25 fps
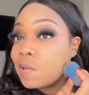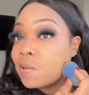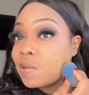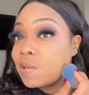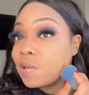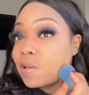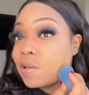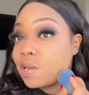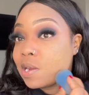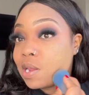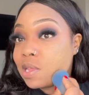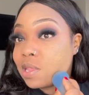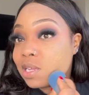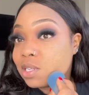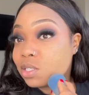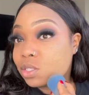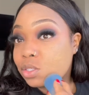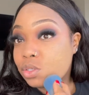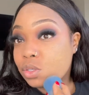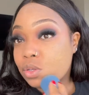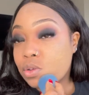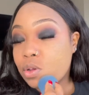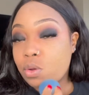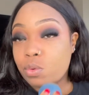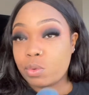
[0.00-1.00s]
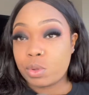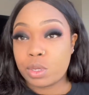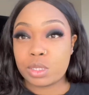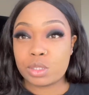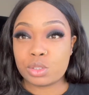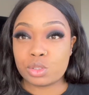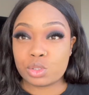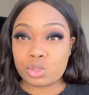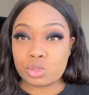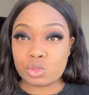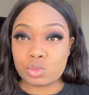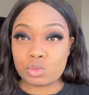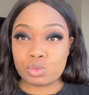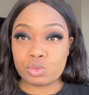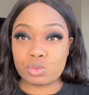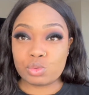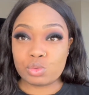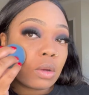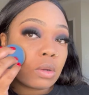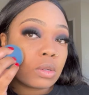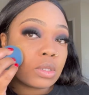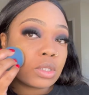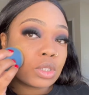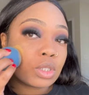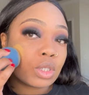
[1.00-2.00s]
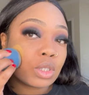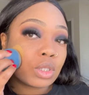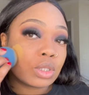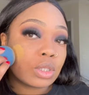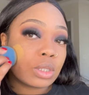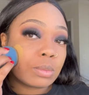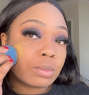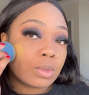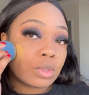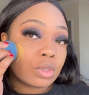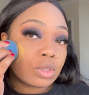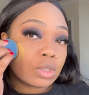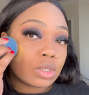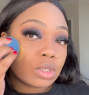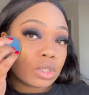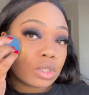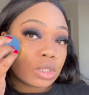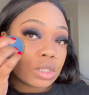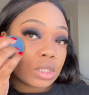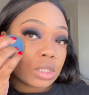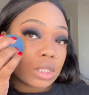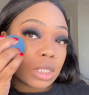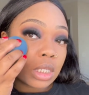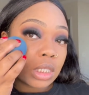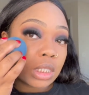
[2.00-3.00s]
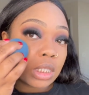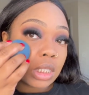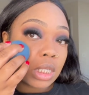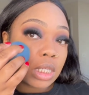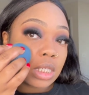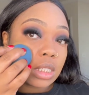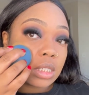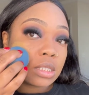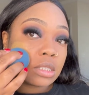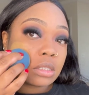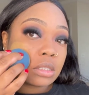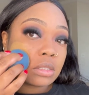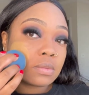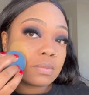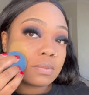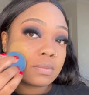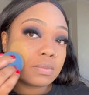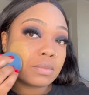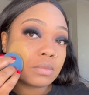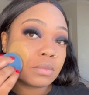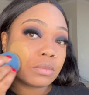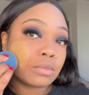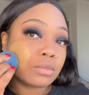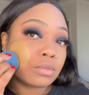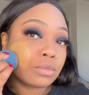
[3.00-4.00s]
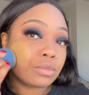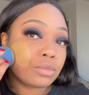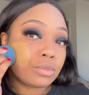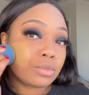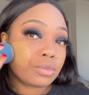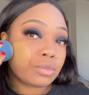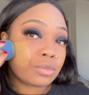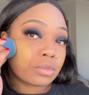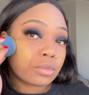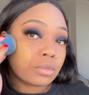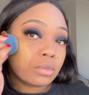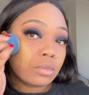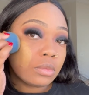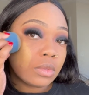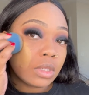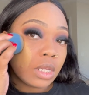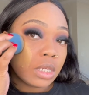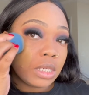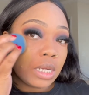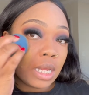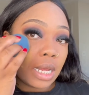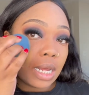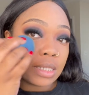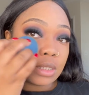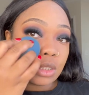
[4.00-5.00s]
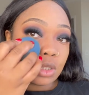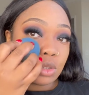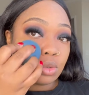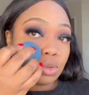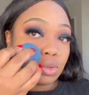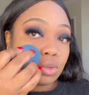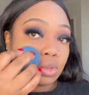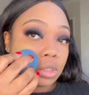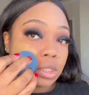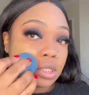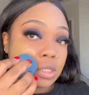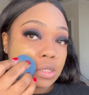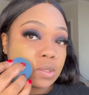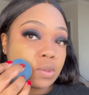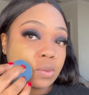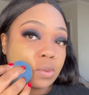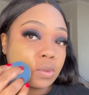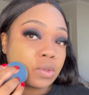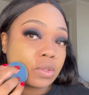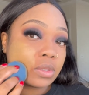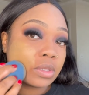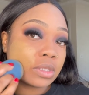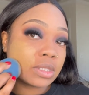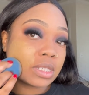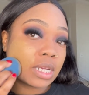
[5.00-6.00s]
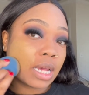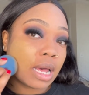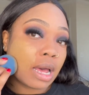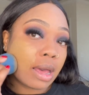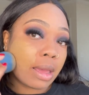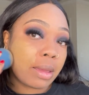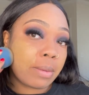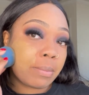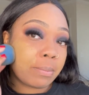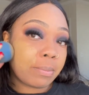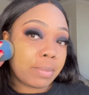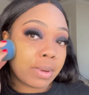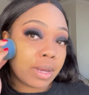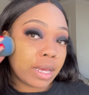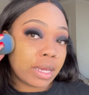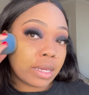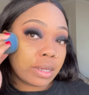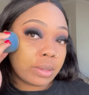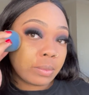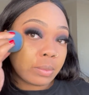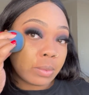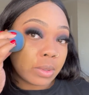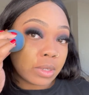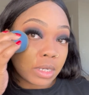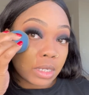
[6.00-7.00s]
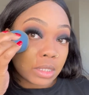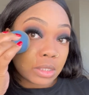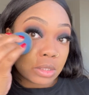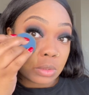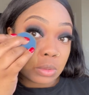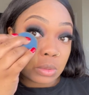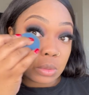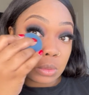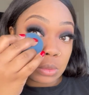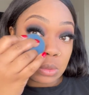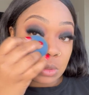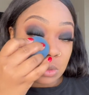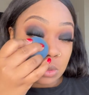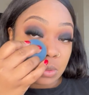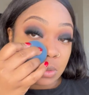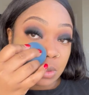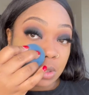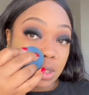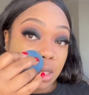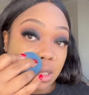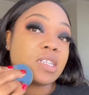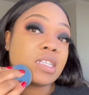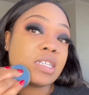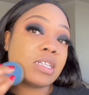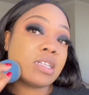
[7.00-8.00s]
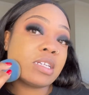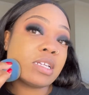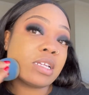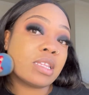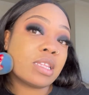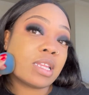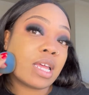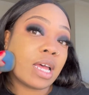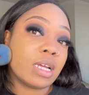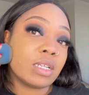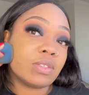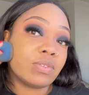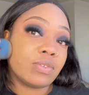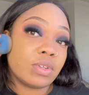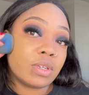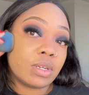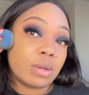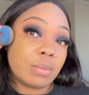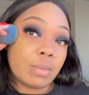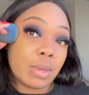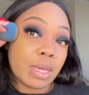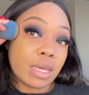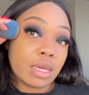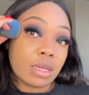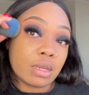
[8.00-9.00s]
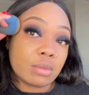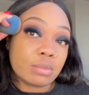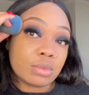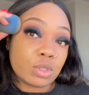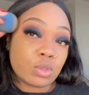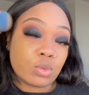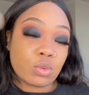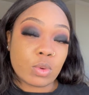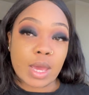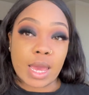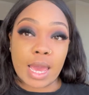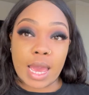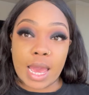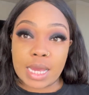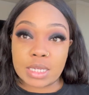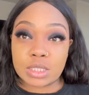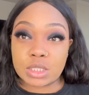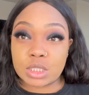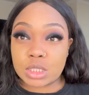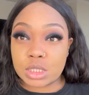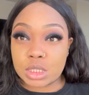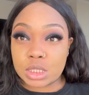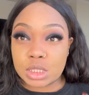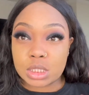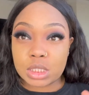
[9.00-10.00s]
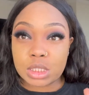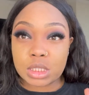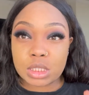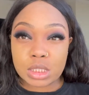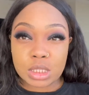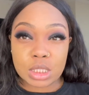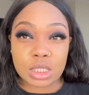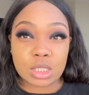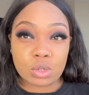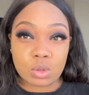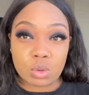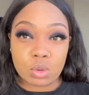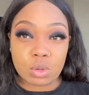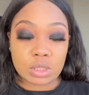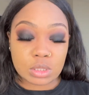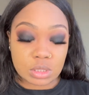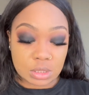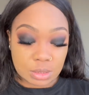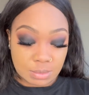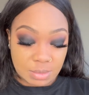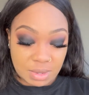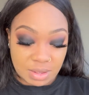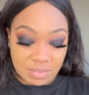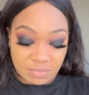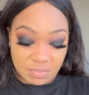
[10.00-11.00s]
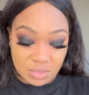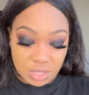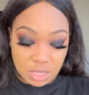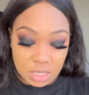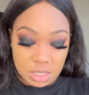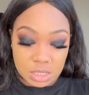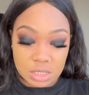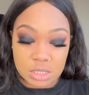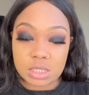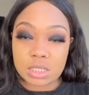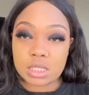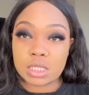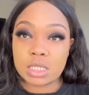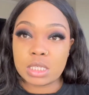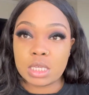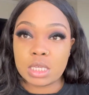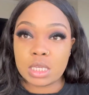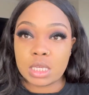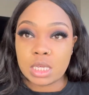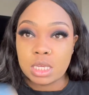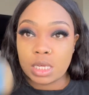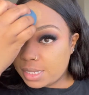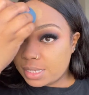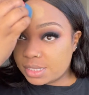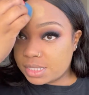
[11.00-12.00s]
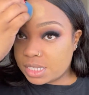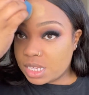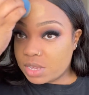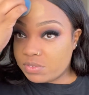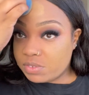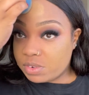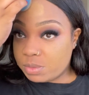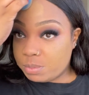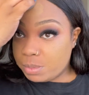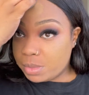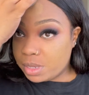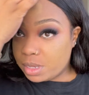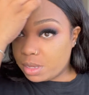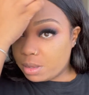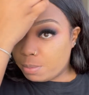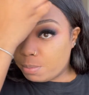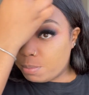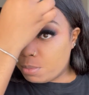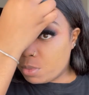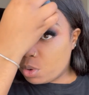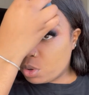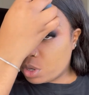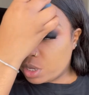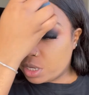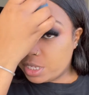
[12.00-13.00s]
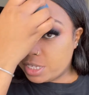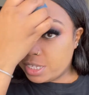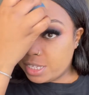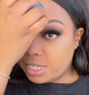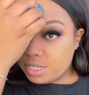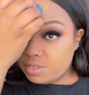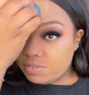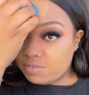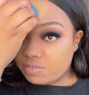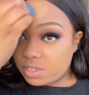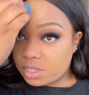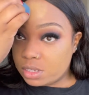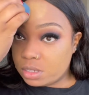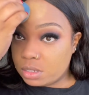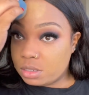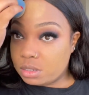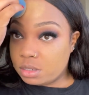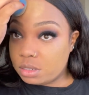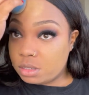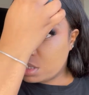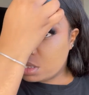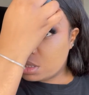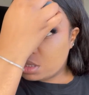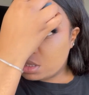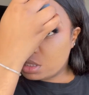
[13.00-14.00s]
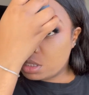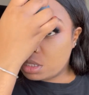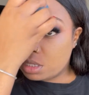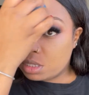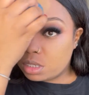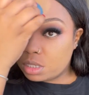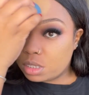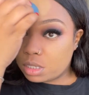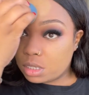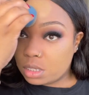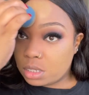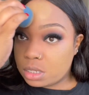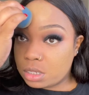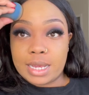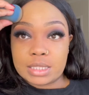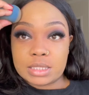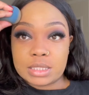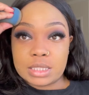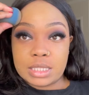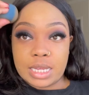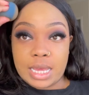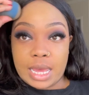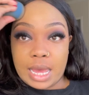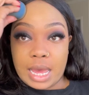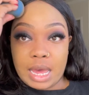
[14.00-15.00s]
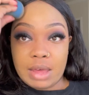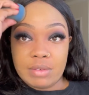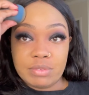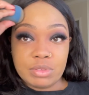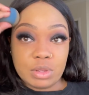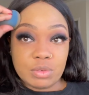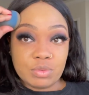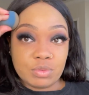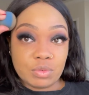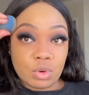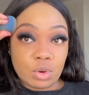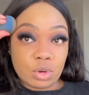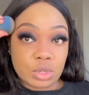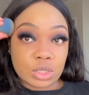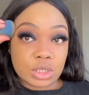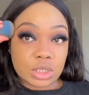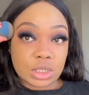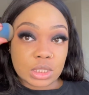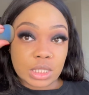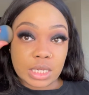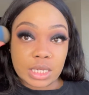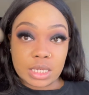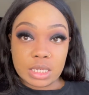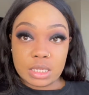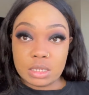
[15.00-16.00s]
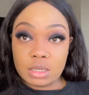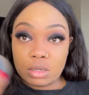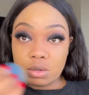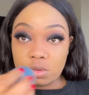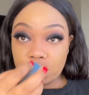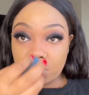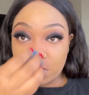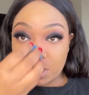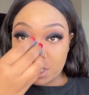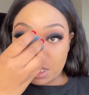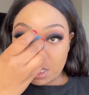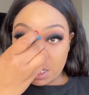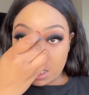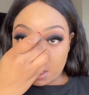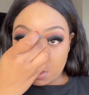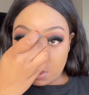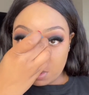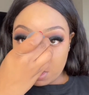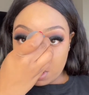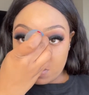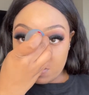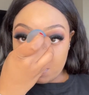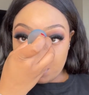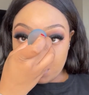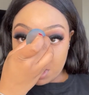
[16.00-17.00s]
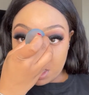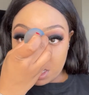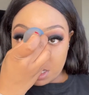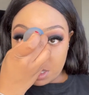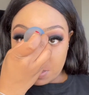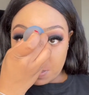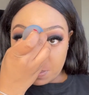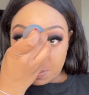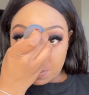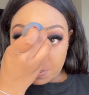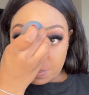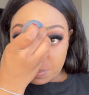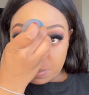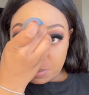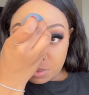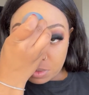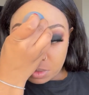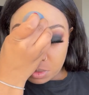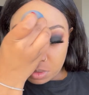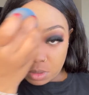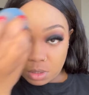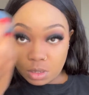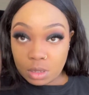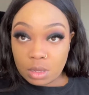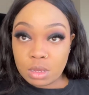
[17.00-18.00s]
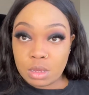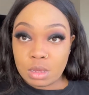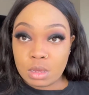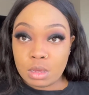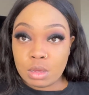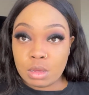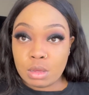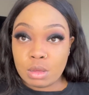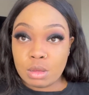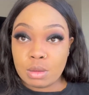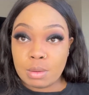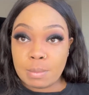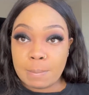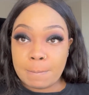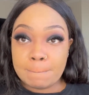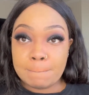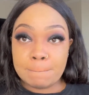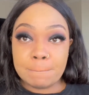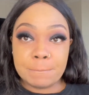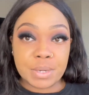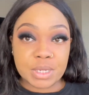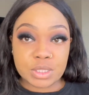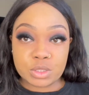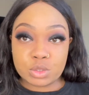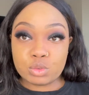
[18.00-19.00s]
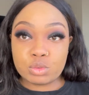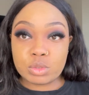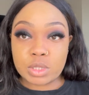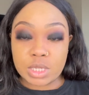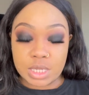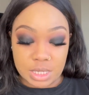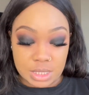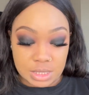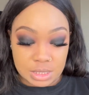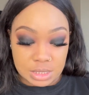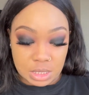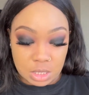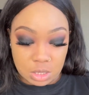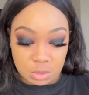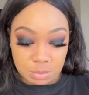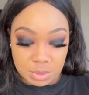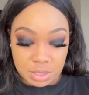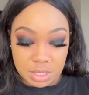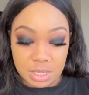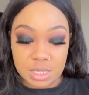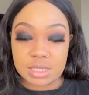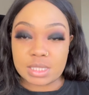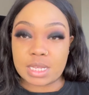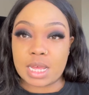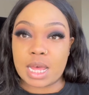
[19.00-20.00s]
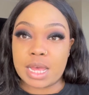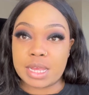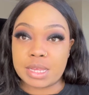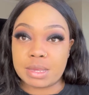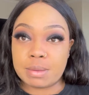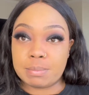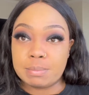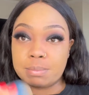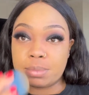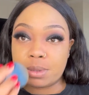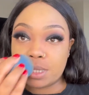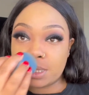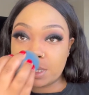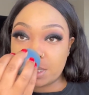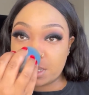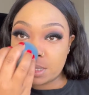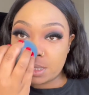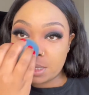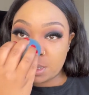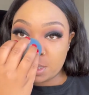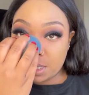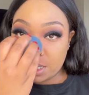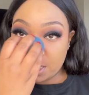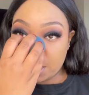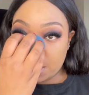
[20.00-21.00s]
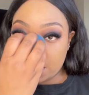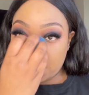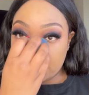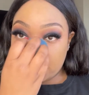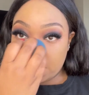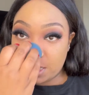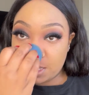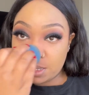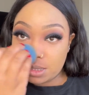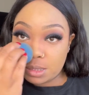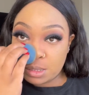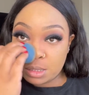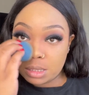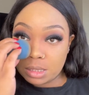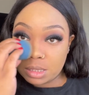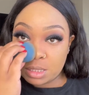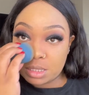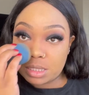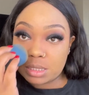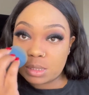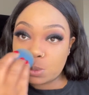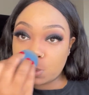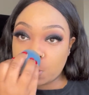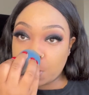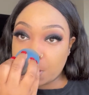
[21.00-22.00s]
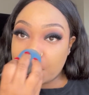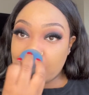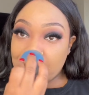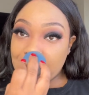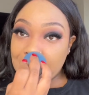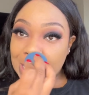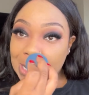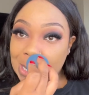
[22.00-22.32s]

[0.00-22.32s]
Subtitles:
and I like to go into on circular motions just like this. Now, I don't do this all the time, but when I do this, it allows for the makeup to actually sit onto my face. It's giving me a more even look. I actually have the wrong shade right now of me, but you can't tell because I am blending it in this way